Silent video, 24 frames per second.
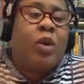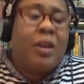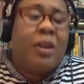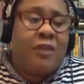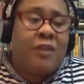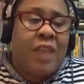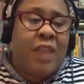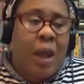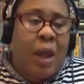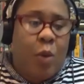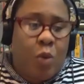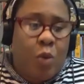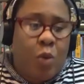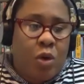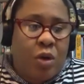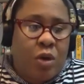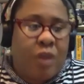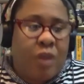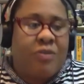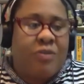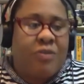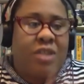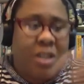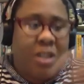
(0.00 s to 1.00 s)
in that
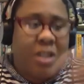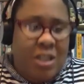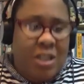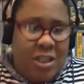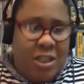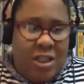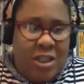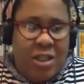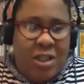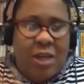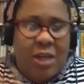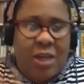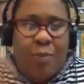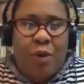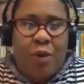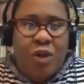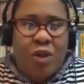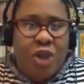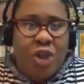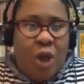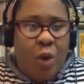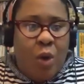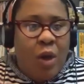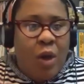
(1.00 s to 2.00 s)
world of CDC,
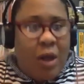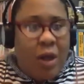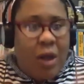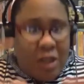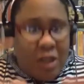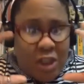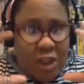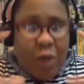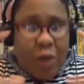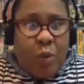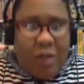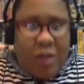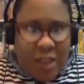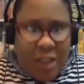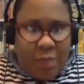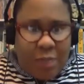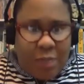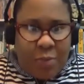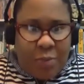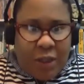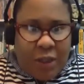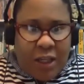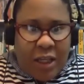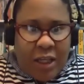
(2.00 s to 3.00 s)
WHO so
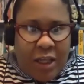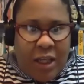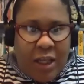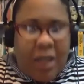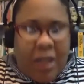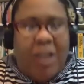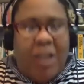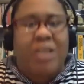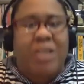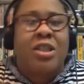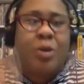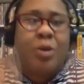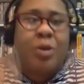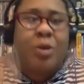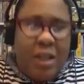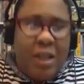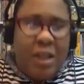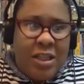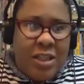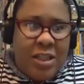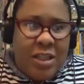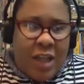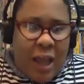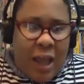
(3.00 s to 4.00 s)
deeply, unless there
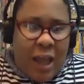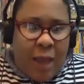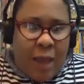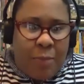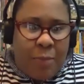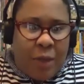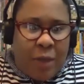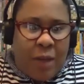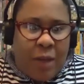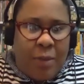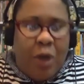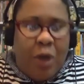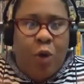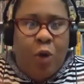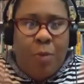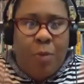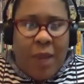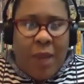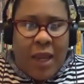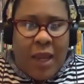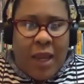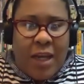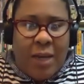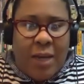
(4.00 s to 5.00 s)
is an epidemic or a
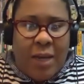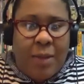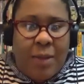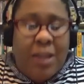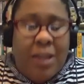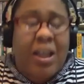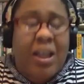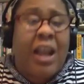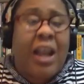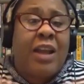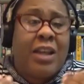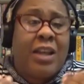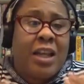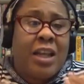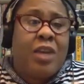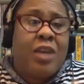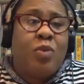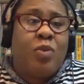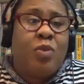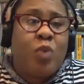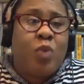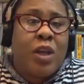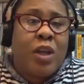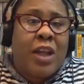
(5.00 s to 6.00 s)
pandemic, that I
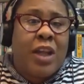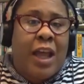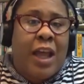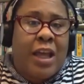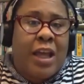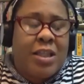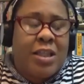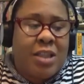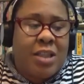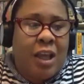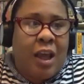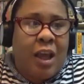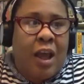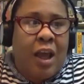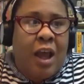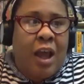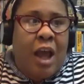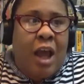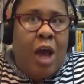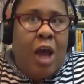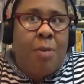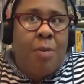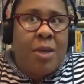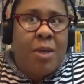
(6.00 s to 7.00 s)
didn't realize
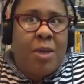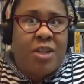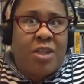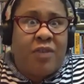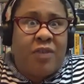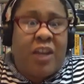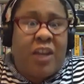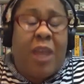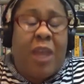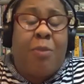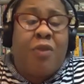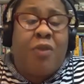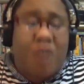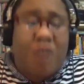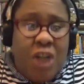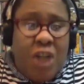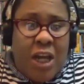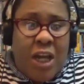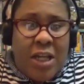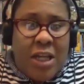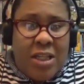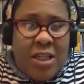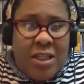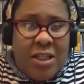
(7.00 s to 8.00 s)
how much of a game of
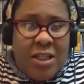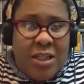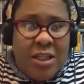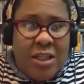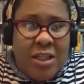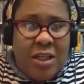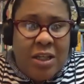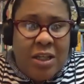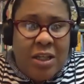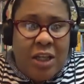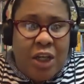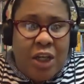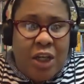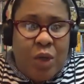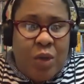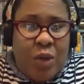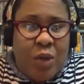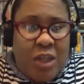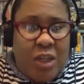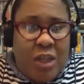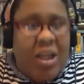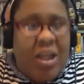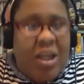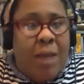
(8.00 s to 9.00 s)
chess, you know,
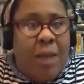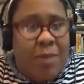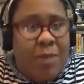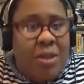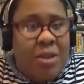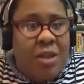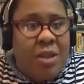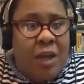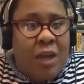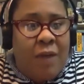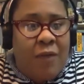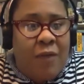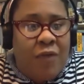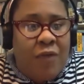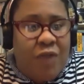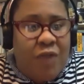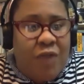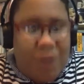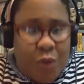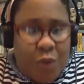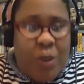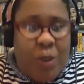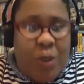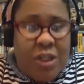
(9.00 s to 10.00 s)
these types of
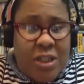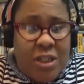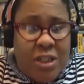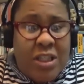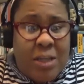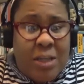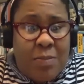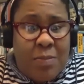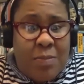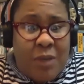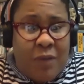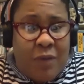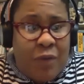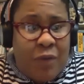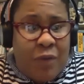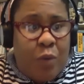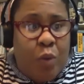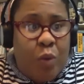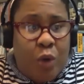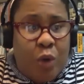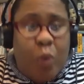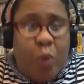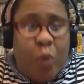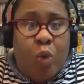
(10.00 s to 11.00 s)
situations can be for
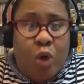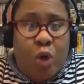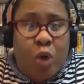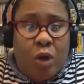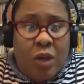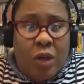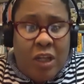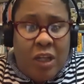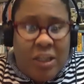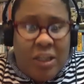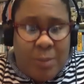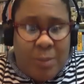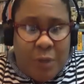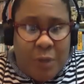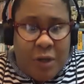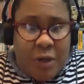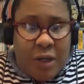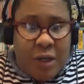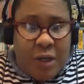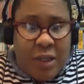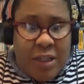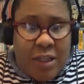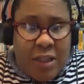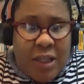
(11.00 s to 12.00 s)
real world
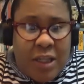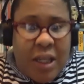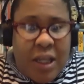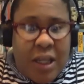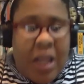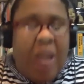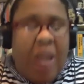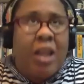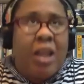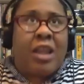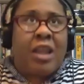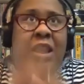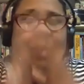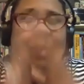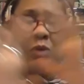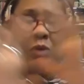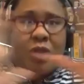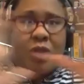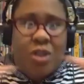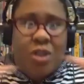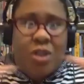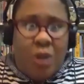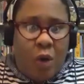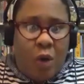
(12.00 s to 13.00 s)
experience. That
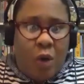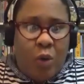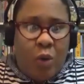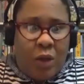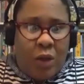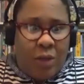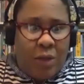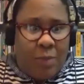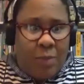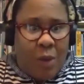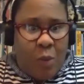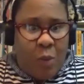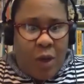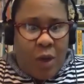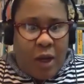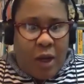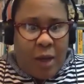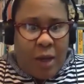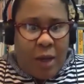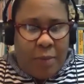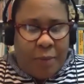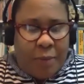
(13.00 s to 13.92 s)
was totally my one up.